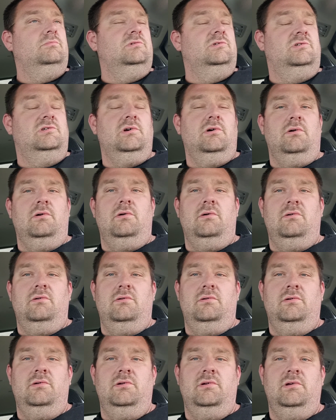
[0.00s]
So
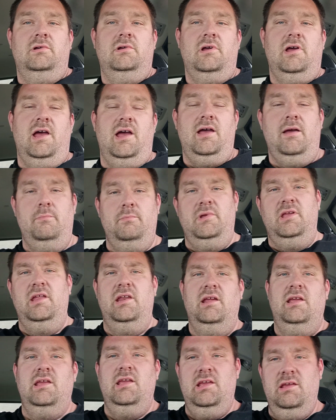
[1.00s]
I'm
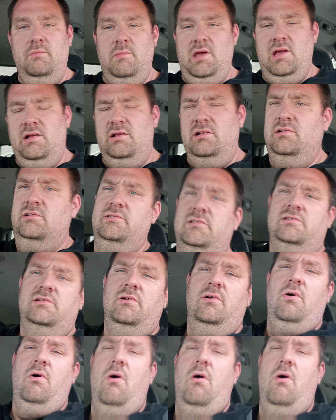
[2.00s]
getting emails